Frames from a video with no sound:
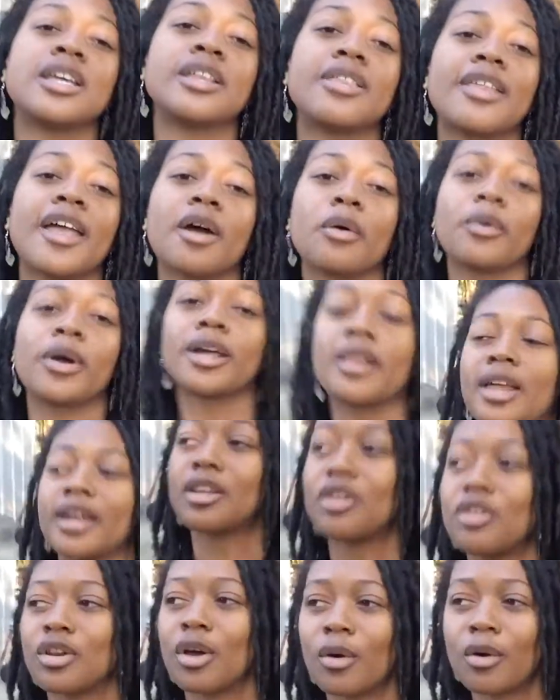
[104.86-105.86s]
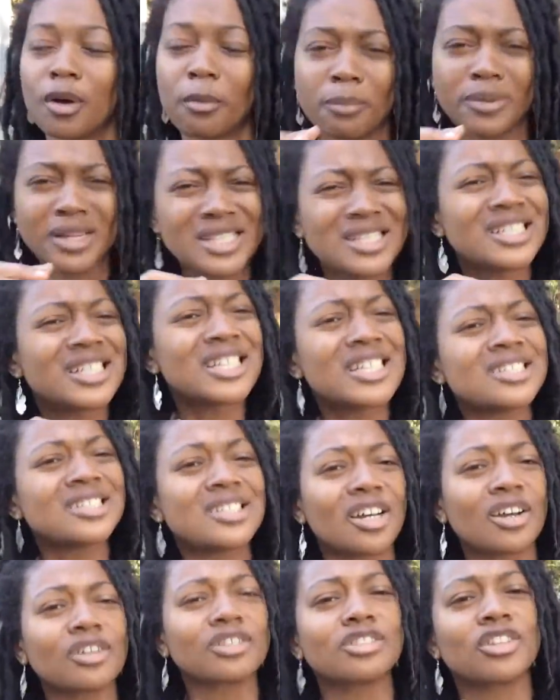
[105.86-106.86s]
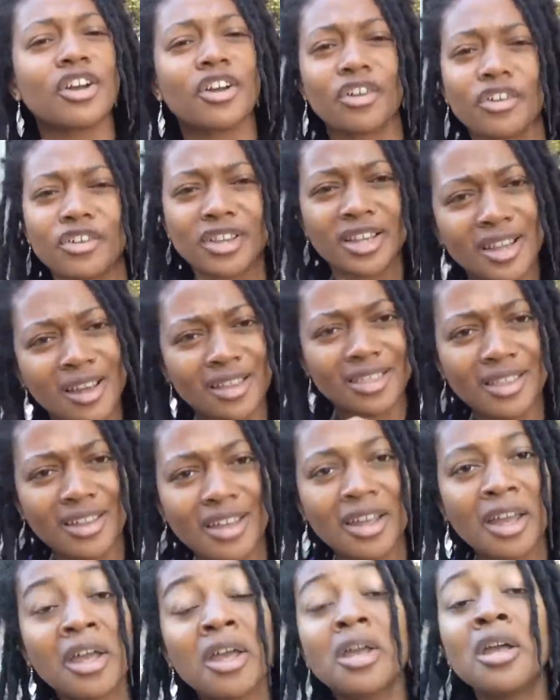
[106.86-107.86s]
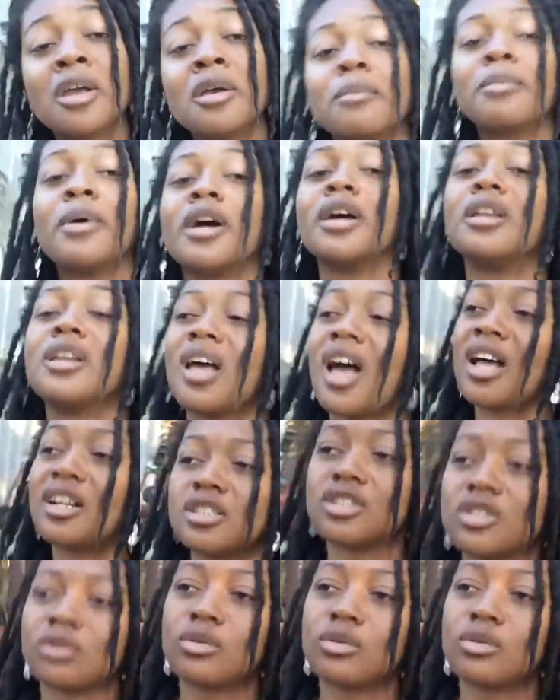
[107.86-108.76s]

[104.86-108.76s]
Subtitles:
get that way. Obesity starts early, I think, but I just